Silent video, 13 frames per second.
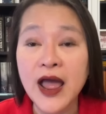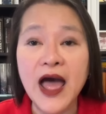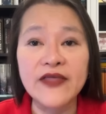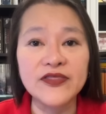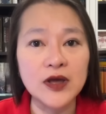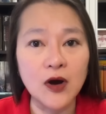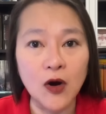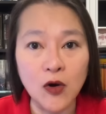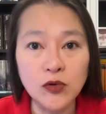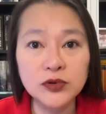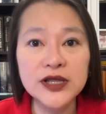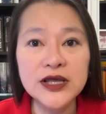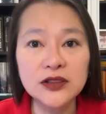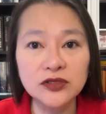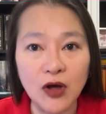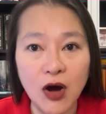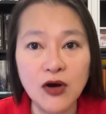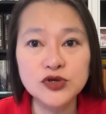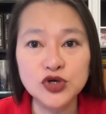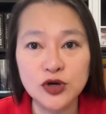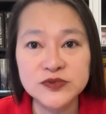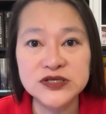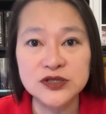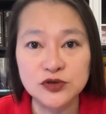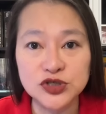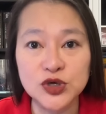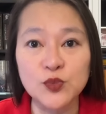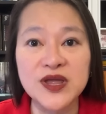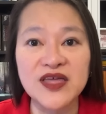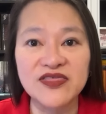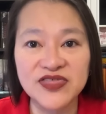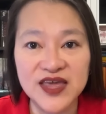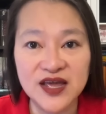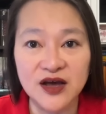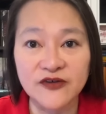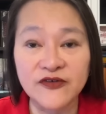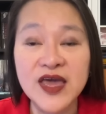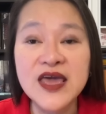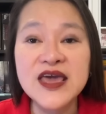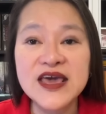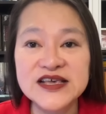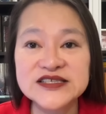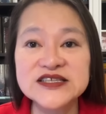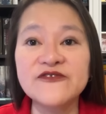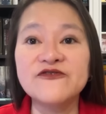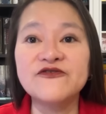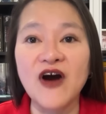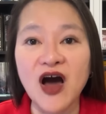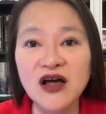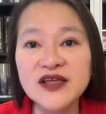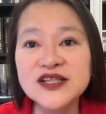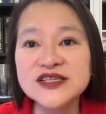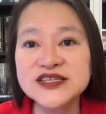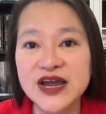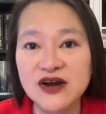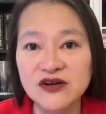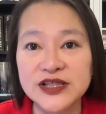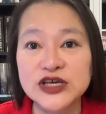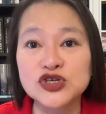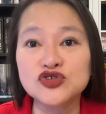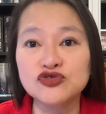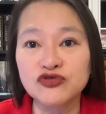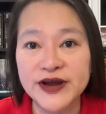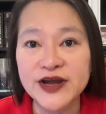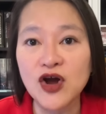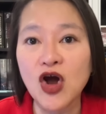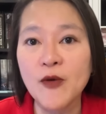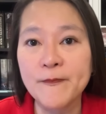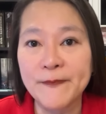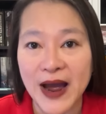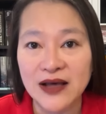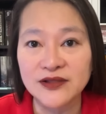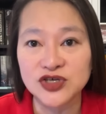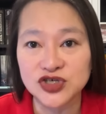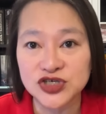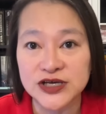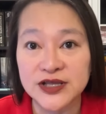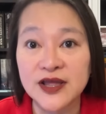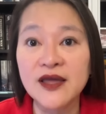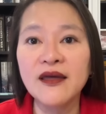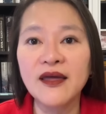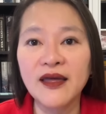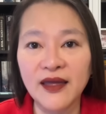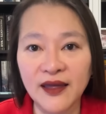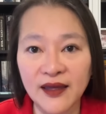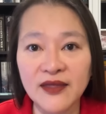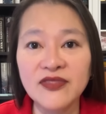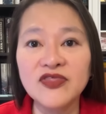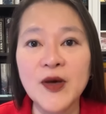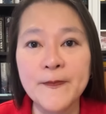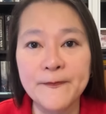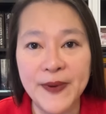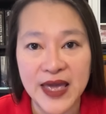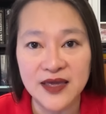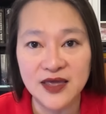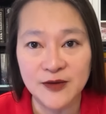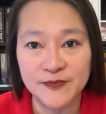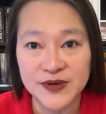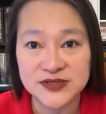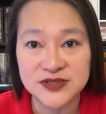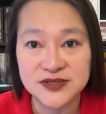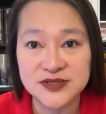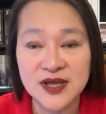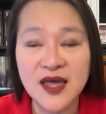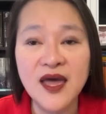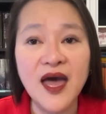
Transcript: and the only long-term solution we can think of is to voluntarily shrink our balance sheet and the banking business.